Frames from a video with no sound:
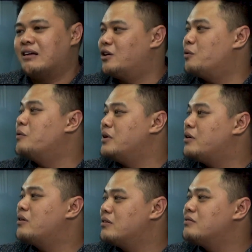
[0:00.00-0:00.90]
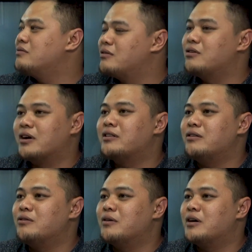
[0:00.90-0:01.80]
you
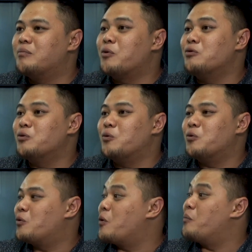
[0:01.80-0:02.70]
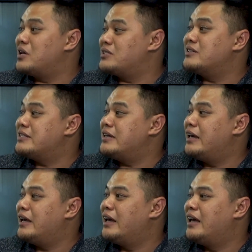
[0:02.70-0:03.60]
are prone to complacency.
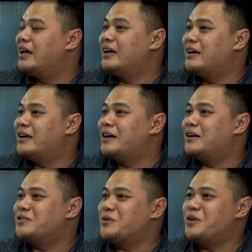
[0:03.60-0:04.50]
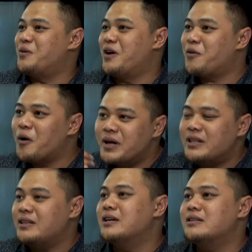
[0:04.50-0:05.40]
Yeah. So when you have
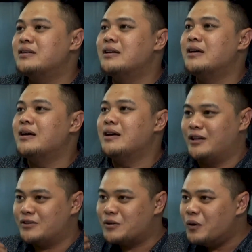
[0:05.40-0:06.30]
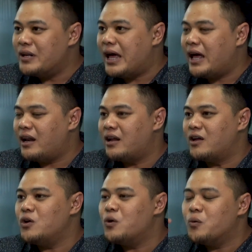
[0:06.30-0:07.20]
competitors, it's good that
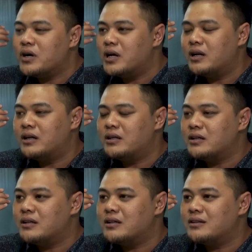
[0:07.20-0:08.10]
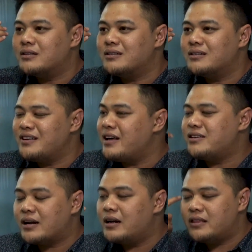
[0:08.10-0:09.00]
you will
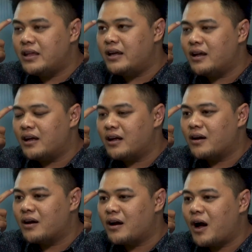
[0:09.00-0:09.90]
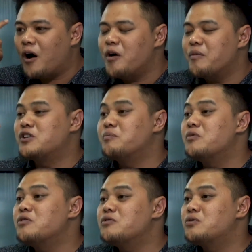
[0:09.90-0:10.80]
naturally think, how am I
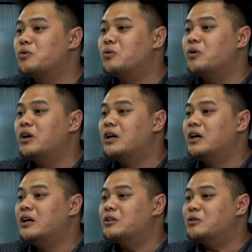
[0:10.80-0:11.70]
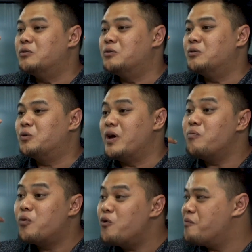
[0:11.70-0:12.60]
supposed to
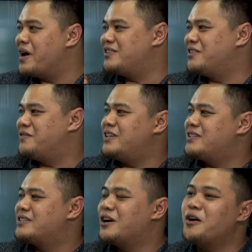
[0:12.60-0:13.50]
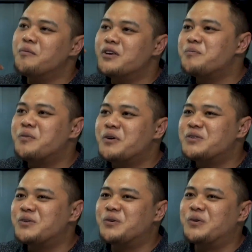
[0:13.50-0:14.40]
improve my service? How am I
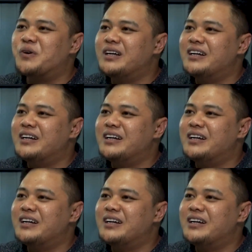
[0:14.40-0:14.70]
supposed to